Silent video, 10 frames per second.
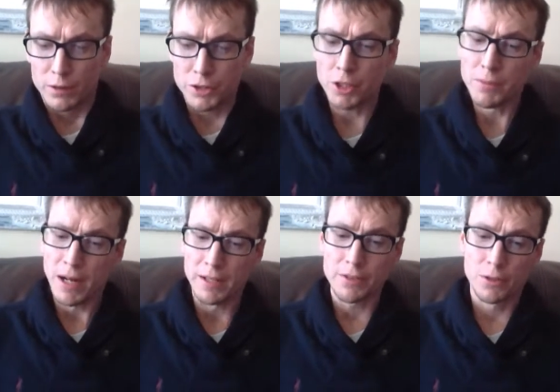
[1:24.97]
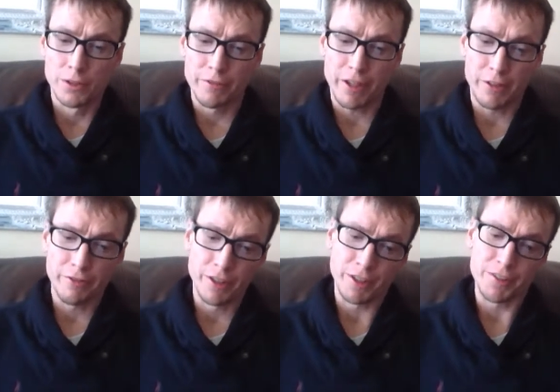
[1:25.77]
Termites cultivate the
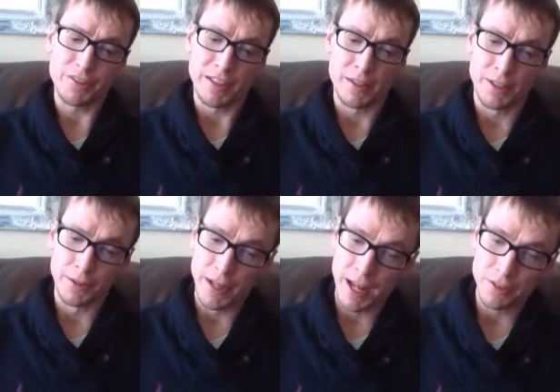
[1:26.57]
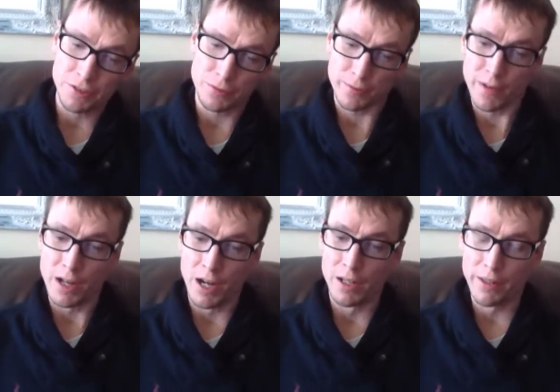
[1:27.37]
fungus in their nests.
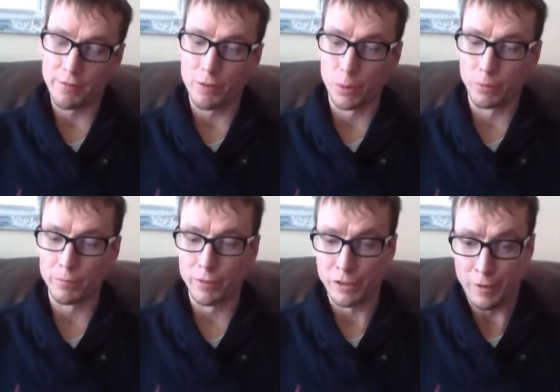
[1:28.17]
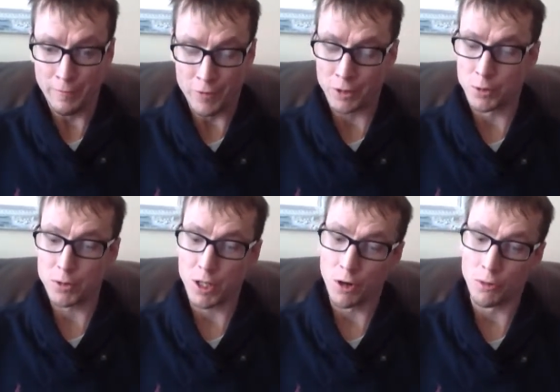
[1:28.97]
They form
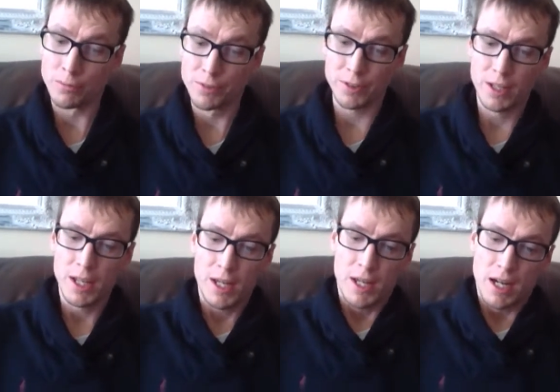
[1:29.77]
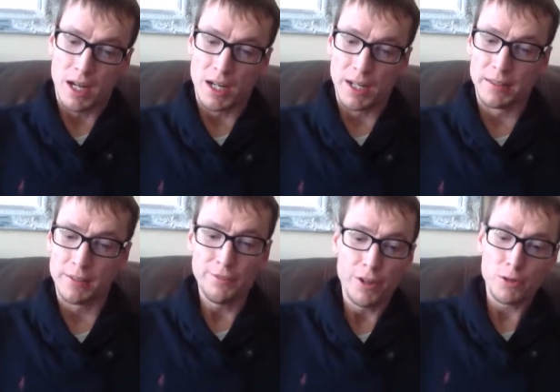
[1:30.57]
fungal combs. And
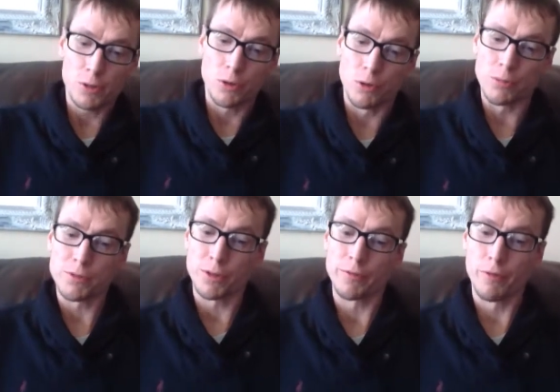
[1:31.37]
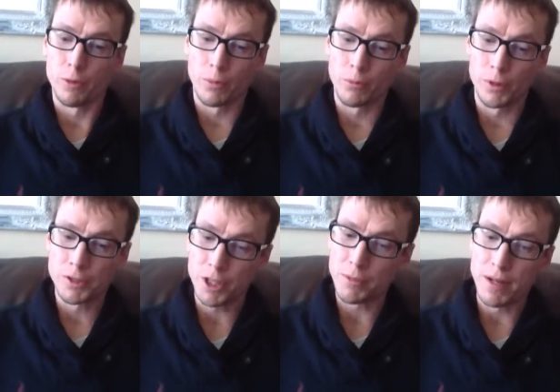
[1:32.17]
these fungal combs are formed when
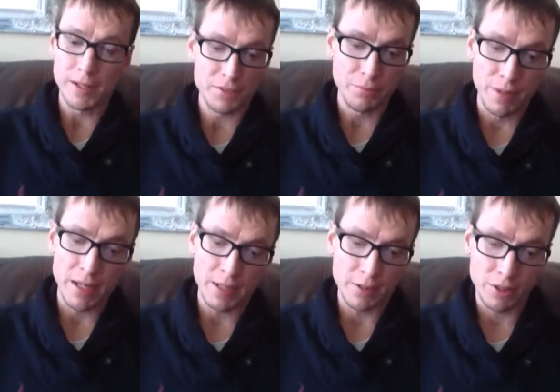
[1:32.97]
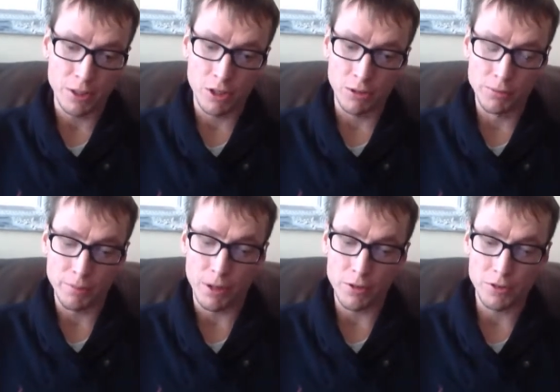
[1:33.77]
termites make the combs
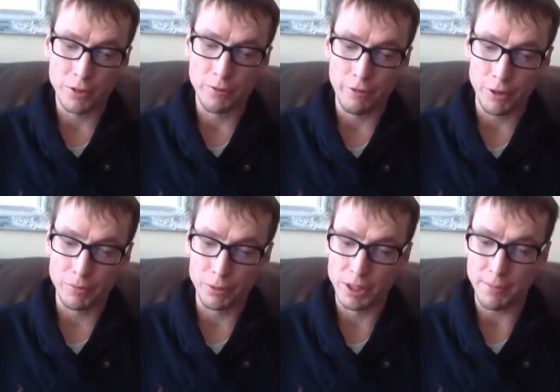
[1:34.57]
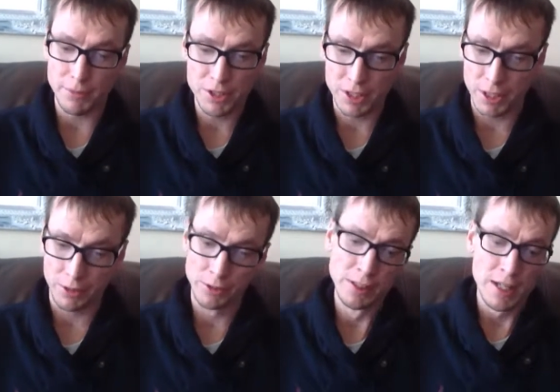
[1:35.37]
partially from plant
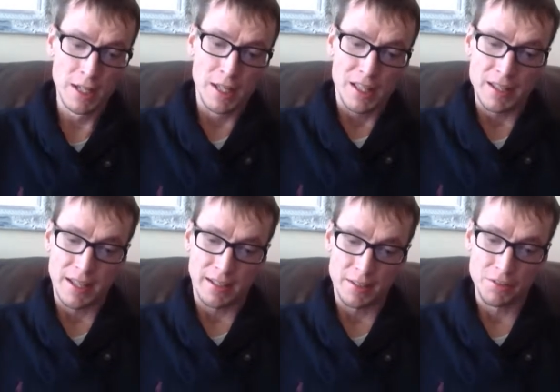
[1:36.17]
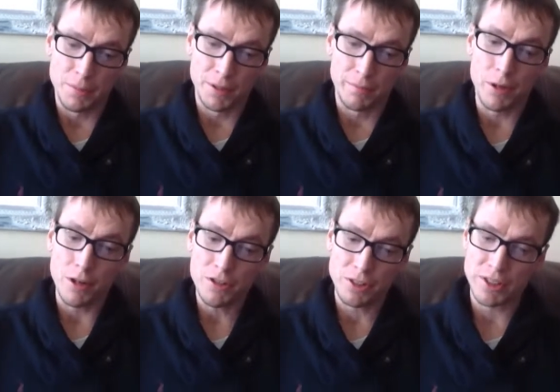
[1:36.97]
material that has been
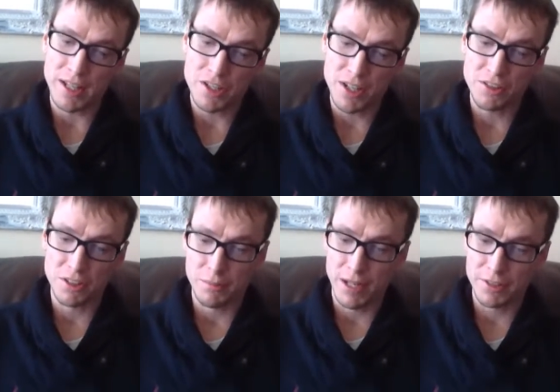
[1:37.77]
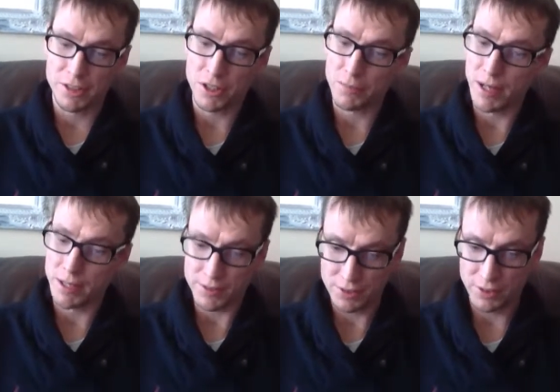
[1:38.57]
partially digested by the
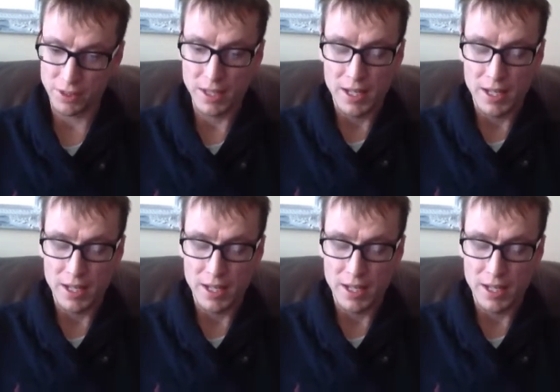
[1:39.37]
termites.